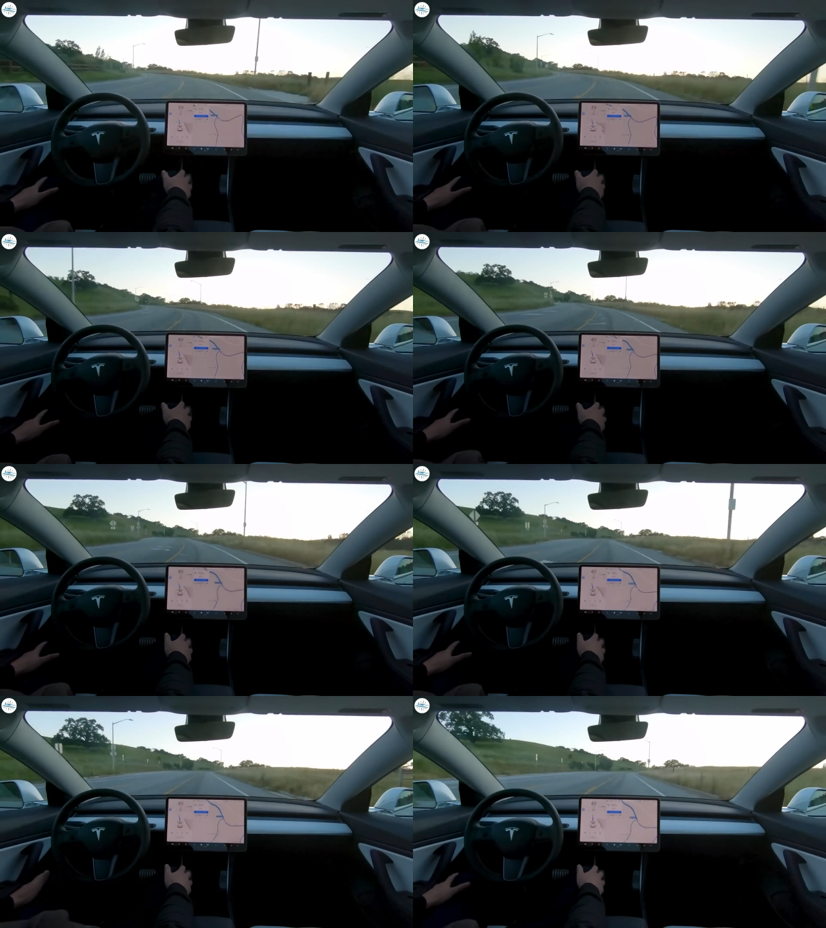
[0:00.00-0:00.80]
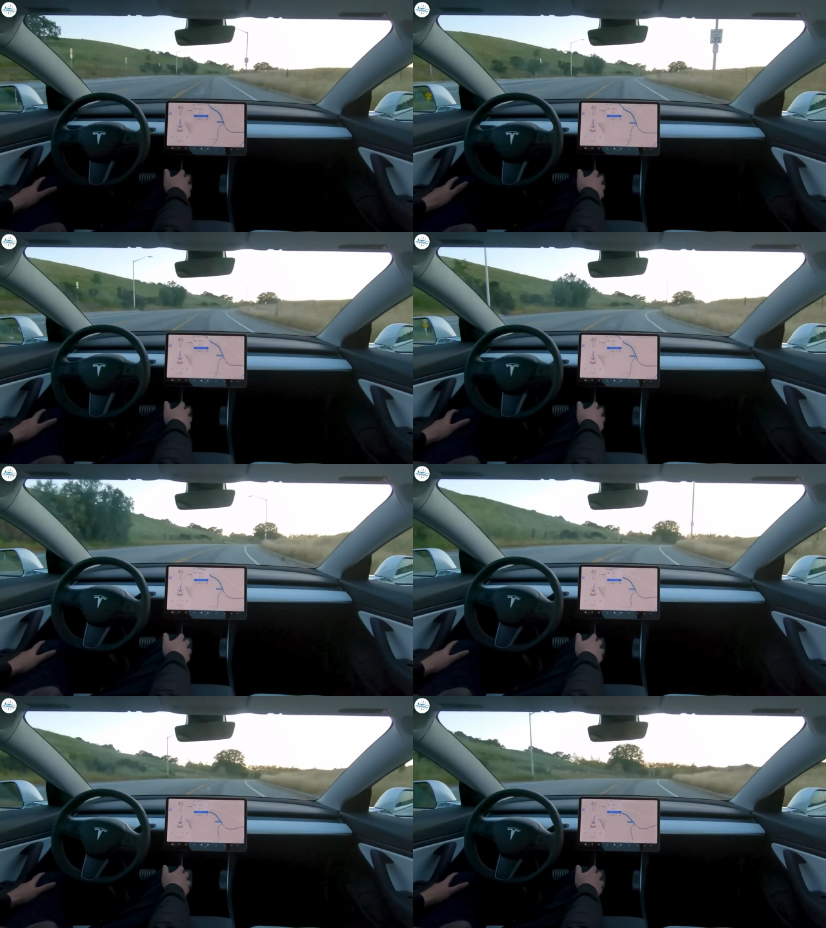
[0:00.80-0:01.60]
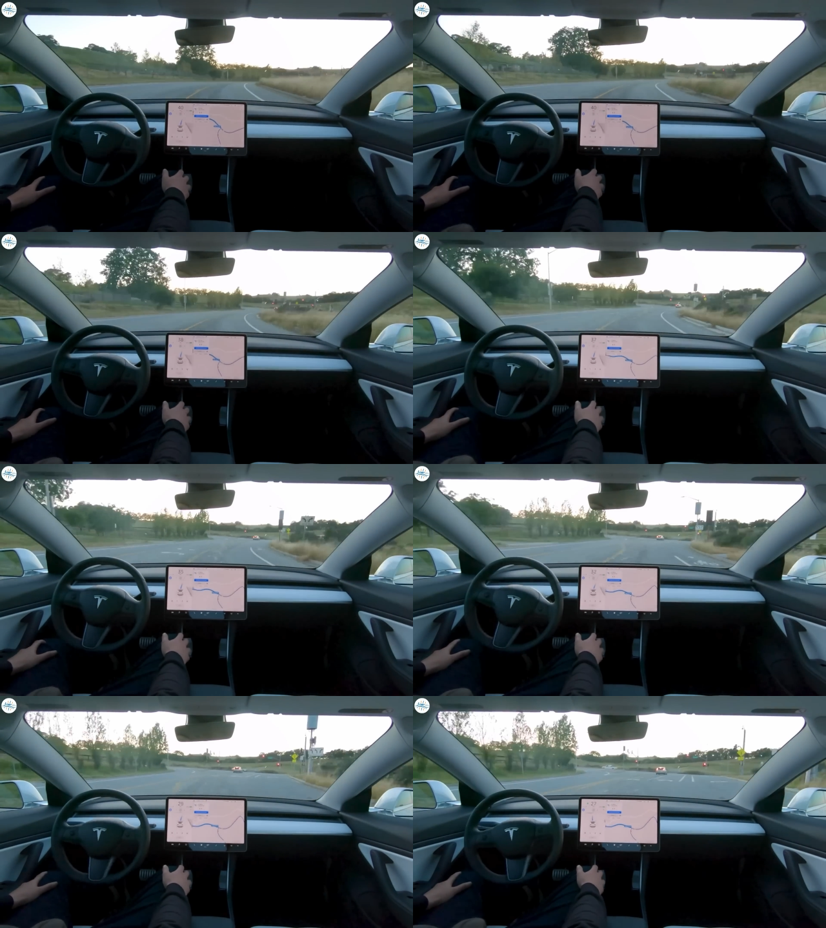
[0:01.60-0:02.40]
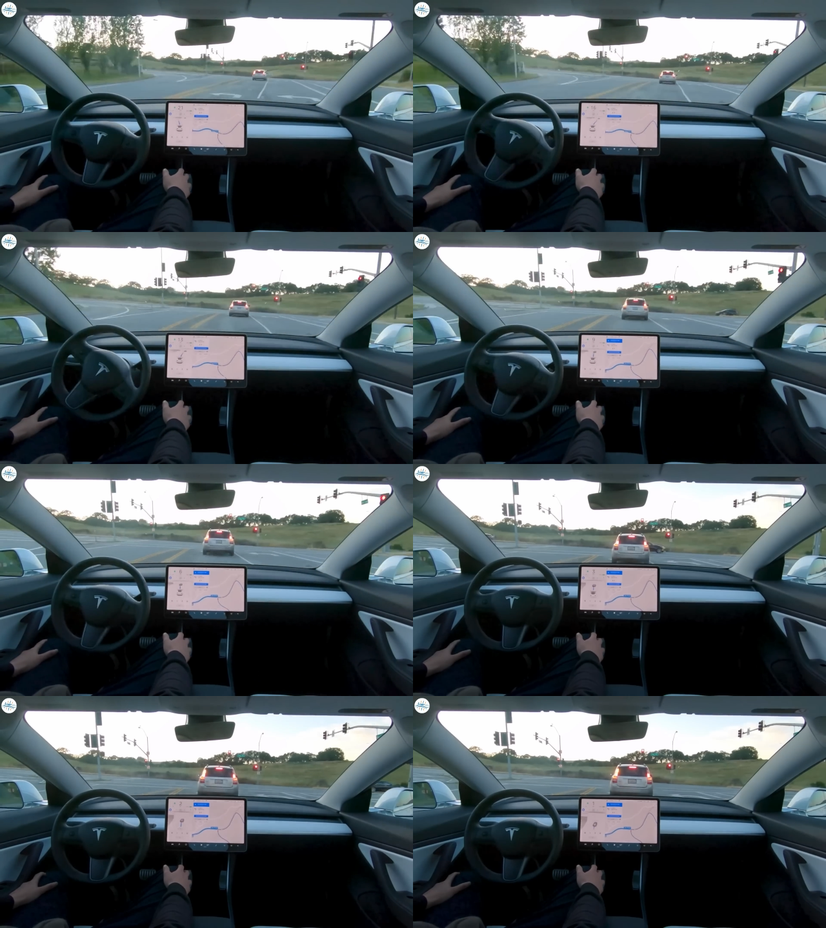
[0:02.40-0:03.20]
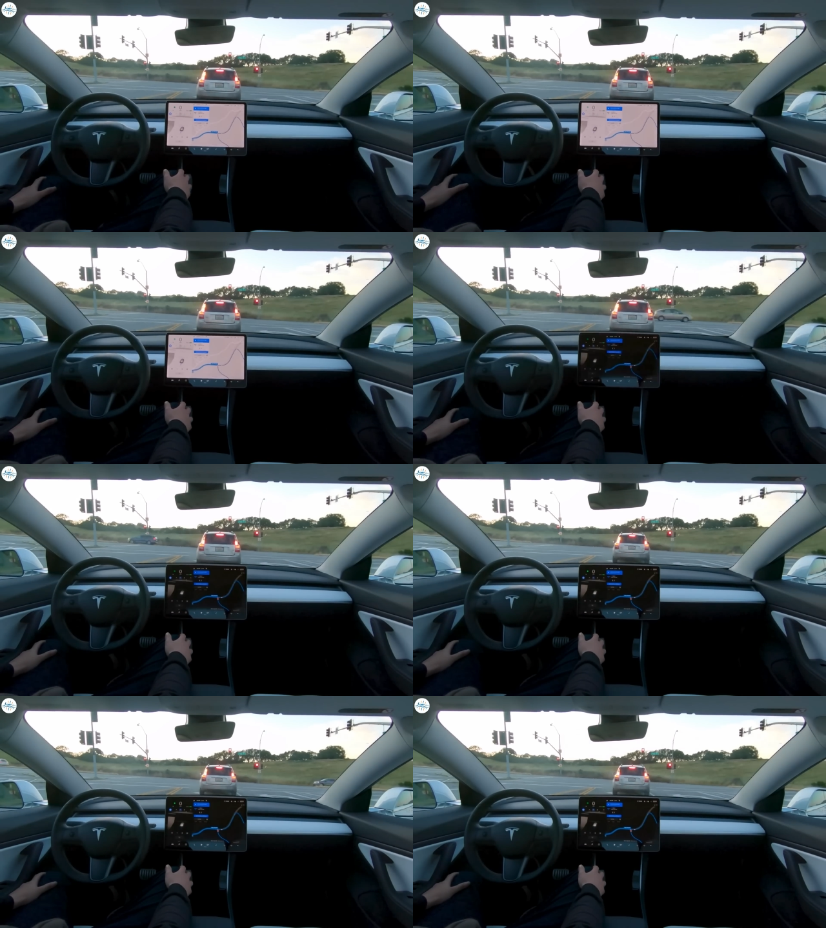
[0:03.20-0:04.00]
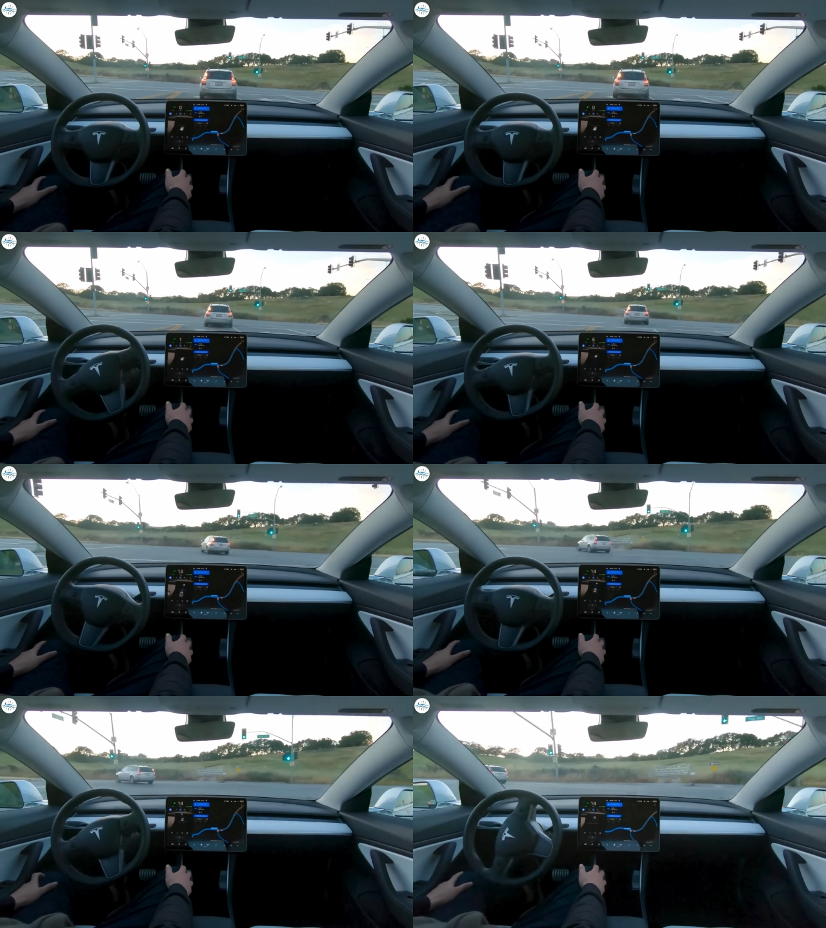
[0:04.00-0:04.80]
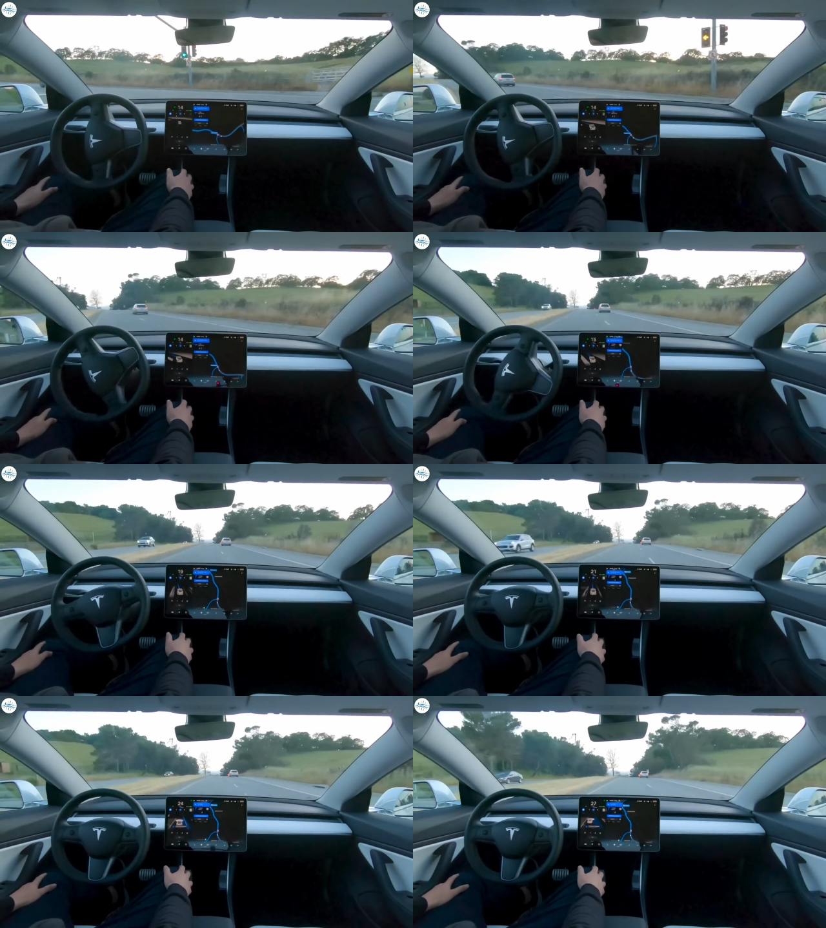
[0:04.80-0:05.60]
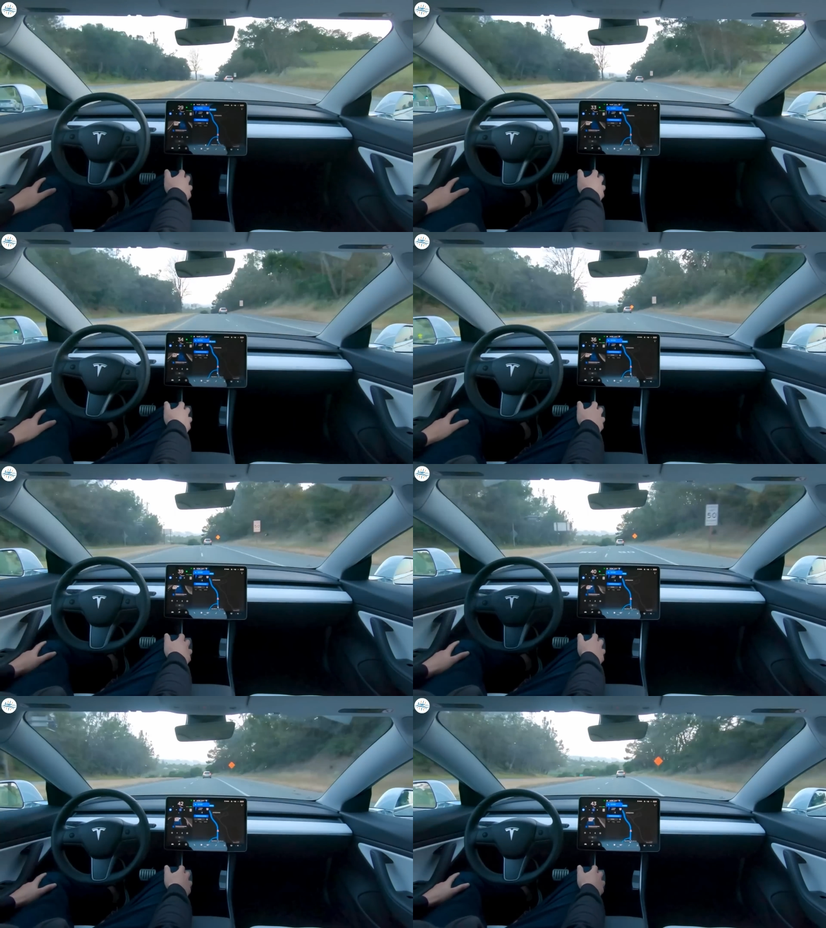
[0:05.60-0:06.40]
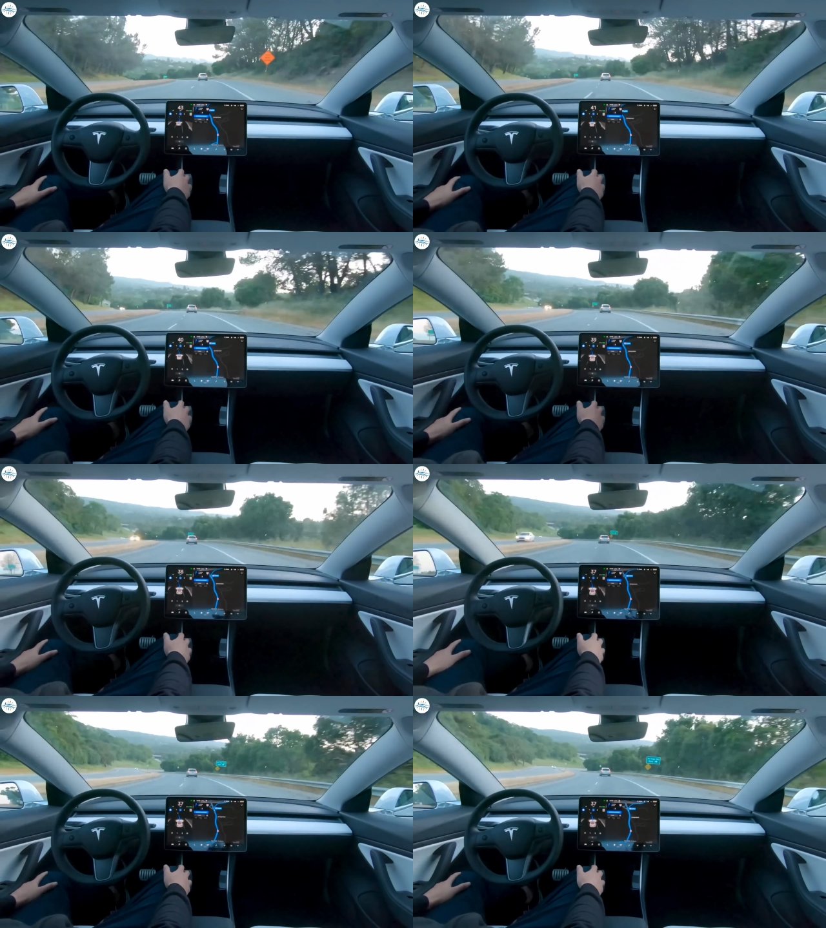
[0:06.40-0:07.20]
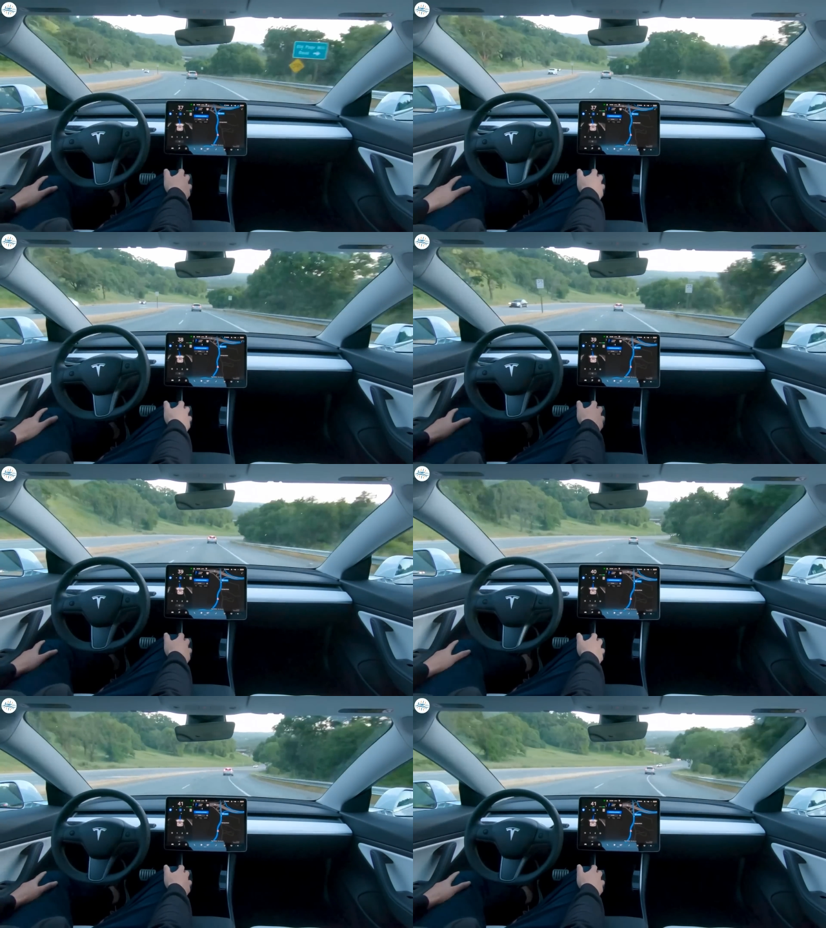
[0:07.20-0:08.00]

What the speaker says: (no speaker visible)